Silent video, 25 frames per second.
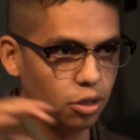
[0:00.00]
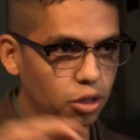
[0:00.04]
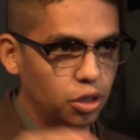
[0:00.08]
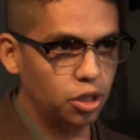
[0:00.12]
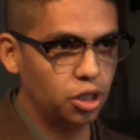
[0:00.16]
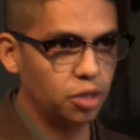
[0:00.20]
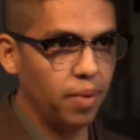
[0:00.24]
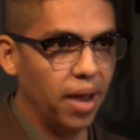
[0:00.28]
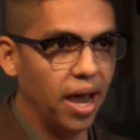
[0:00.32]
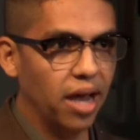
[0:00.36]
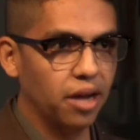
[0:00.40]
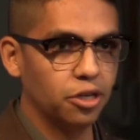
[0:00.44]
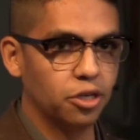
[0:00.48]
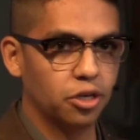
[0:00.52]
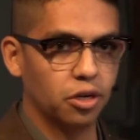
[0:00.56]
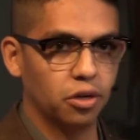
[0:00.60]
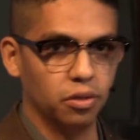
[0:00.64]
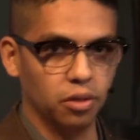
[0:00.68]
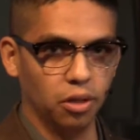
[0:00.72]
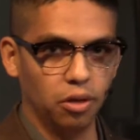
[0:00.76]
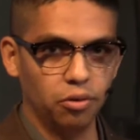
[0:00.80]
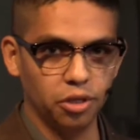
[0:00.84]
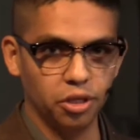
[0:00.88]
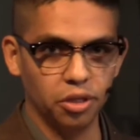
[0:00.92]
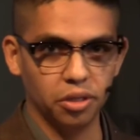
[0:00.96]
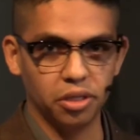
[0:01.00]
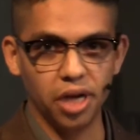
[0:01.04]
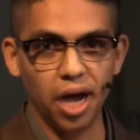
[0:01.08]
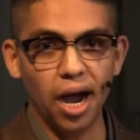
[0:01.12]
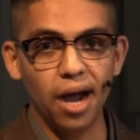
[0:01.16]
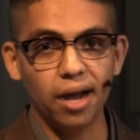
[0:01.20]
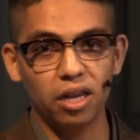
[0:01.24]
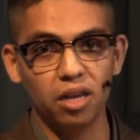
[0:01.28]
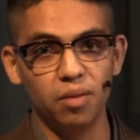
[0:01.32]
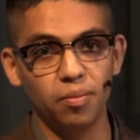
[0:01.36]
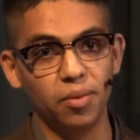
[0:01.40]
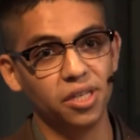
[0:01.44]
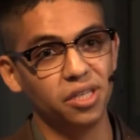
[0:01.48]
Spanish colonial
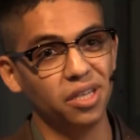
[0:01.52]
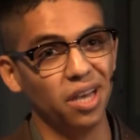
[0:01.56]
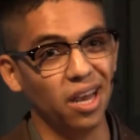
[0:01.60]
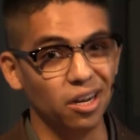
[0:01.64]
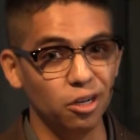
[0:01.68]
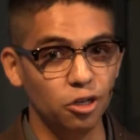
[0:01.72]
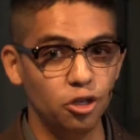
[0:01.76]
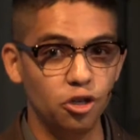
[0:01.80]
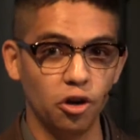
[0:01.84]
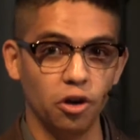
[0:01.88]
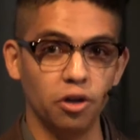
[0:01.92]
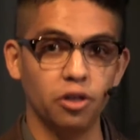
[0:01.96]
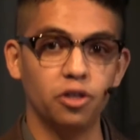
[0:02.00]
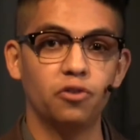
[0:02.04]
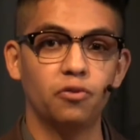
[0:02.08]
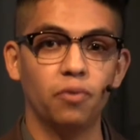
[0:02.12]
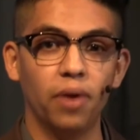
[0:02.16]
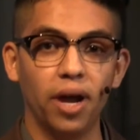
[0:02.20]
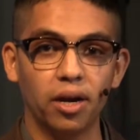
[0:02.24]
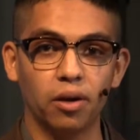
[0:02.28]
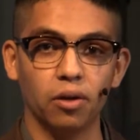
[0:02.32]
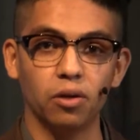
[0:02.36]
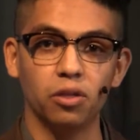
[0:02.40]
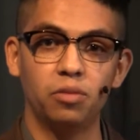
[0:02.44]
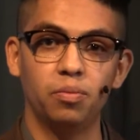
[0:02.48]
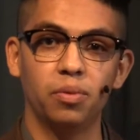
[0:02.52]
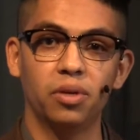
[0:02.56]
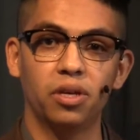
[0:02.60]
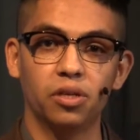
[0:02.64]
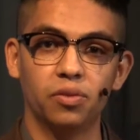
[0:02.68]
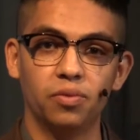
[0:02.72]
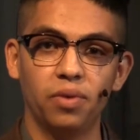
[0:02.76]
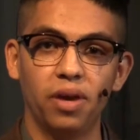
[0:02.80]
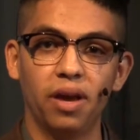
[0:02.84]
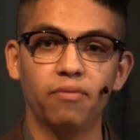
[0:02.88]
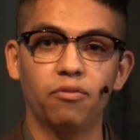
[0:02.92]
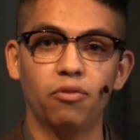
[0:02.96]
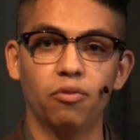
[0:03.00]
documents and church records,
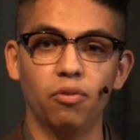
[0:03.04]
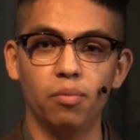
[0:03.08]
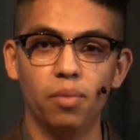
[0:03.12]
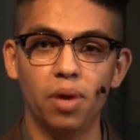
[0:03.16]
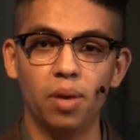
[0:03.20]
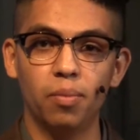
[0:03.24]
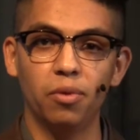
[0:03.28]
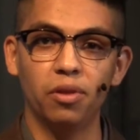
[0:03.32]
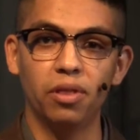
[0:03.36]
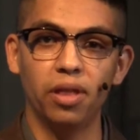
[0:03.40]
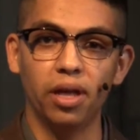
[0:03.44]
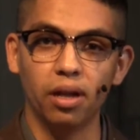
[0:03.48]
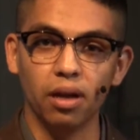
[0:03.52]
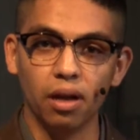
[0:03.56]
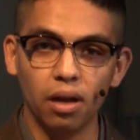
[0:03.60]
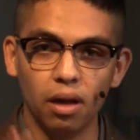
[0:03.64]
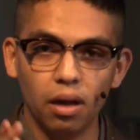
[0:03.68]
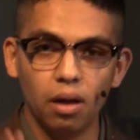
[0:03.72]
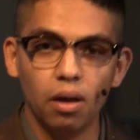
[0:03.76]
because we have to remember that